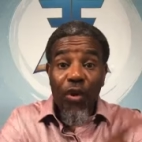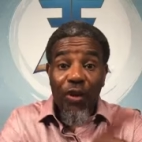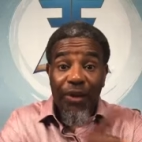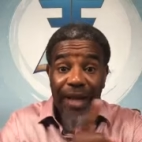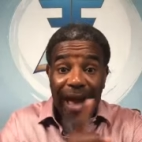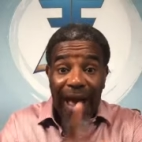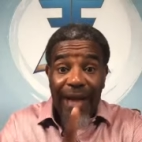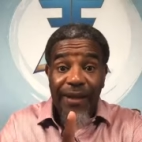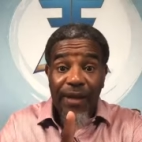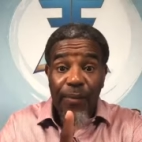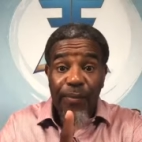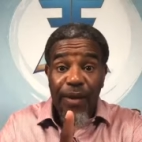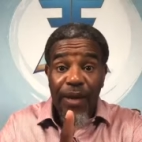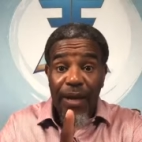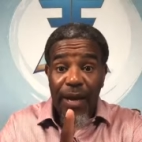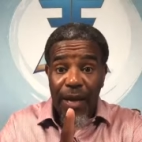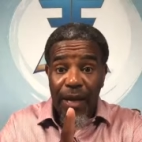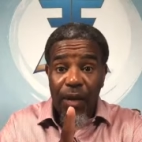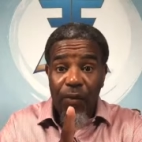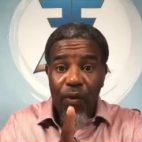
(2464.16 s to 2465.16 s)
you are not to
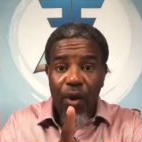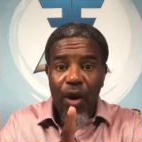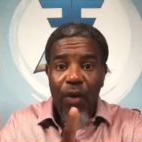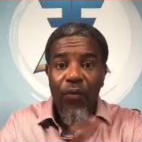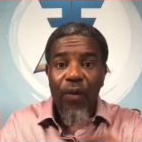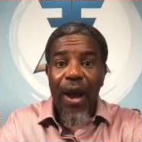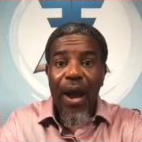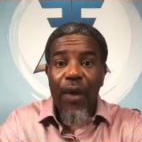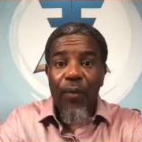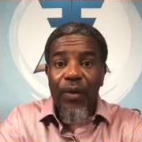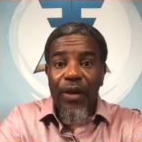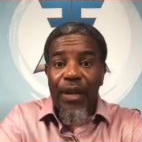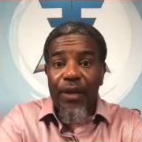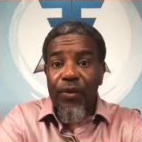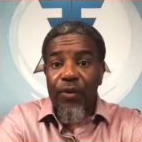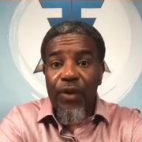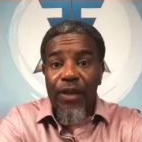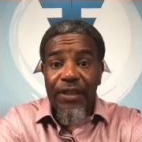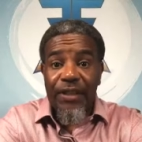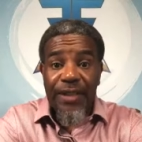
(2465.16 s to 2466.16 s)
be anywhere around when
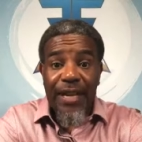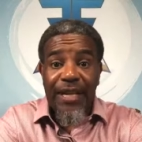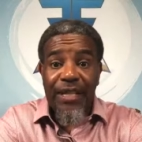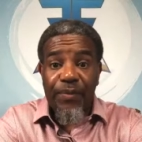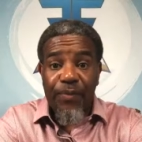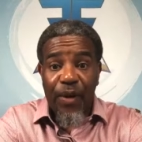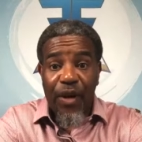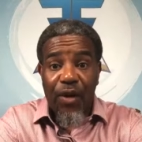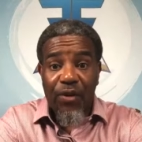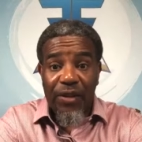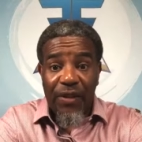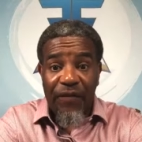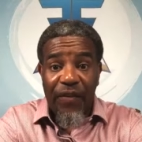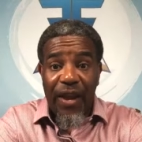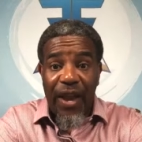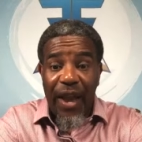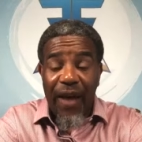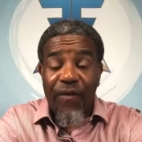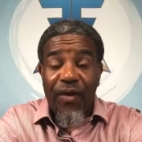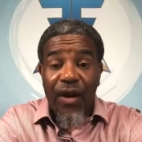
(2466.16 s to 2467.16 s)
they do these things, because if
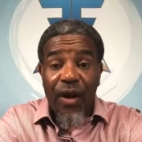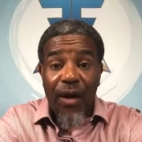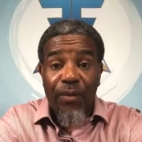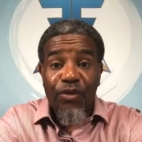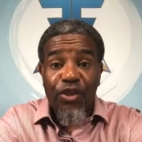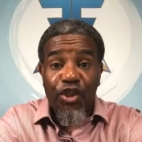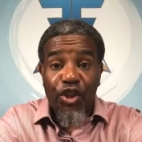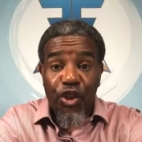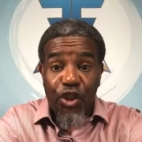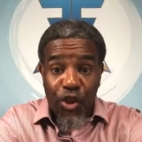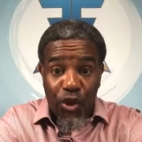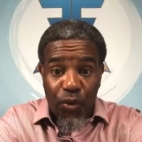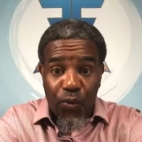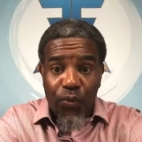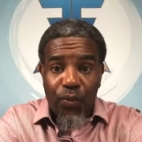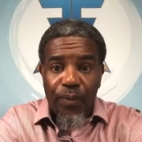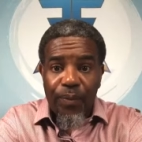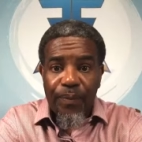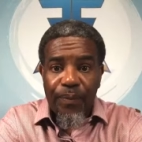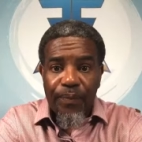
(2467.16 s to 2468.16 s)
it ever comes to
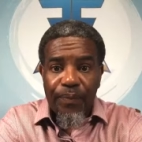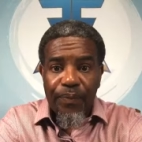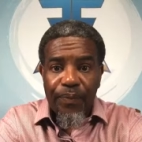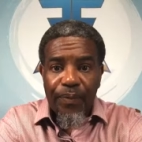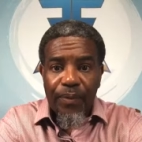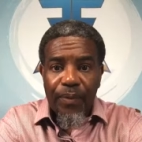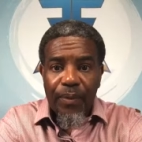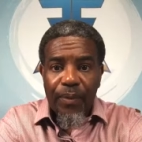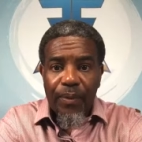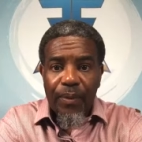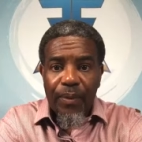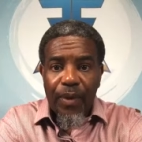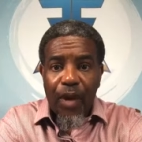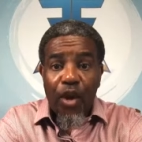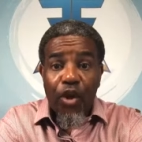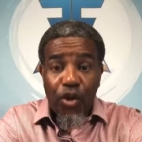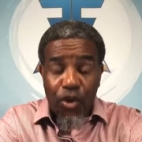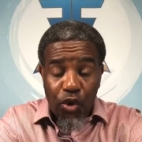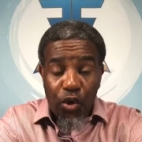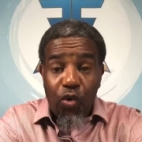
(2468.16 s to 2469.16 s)
you,
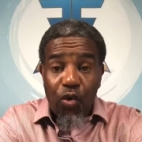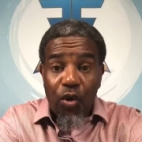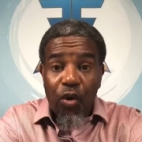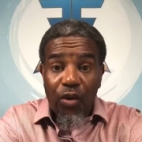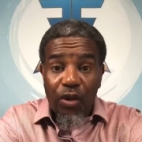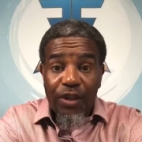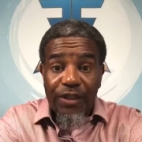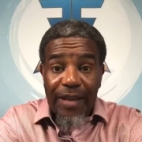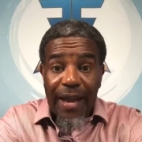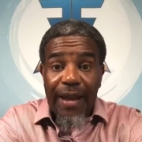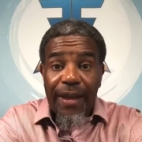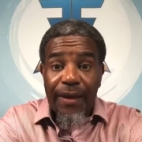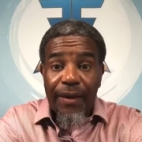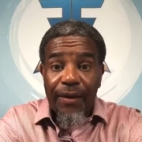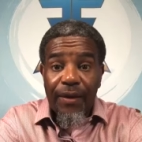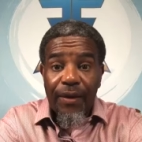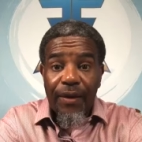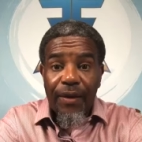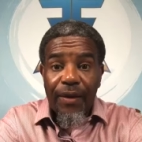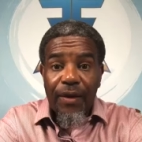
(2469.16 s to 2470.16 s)
you are going to take
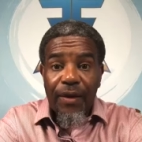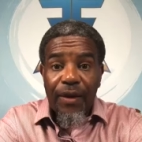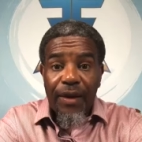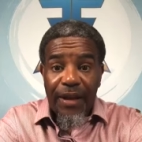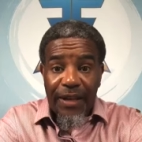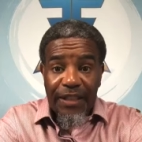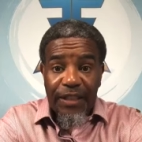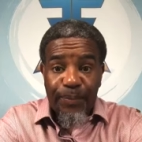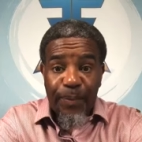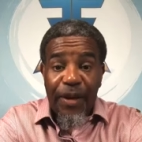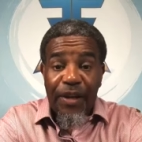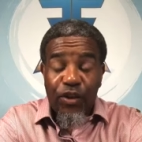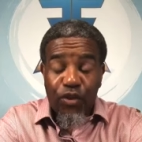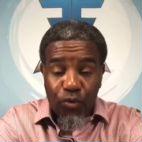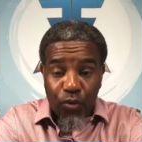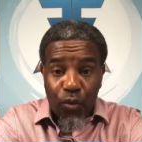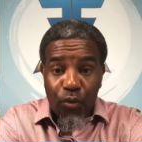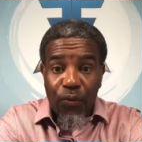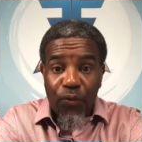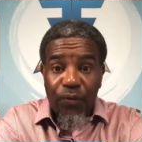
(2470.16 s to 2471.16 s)
and
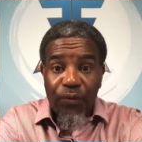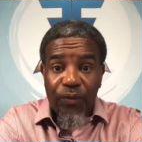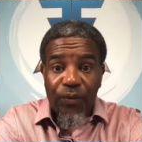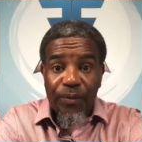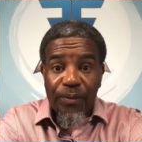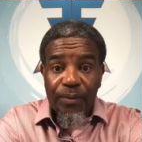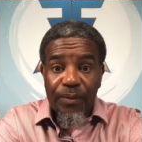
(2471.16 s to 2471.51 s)
speak truth.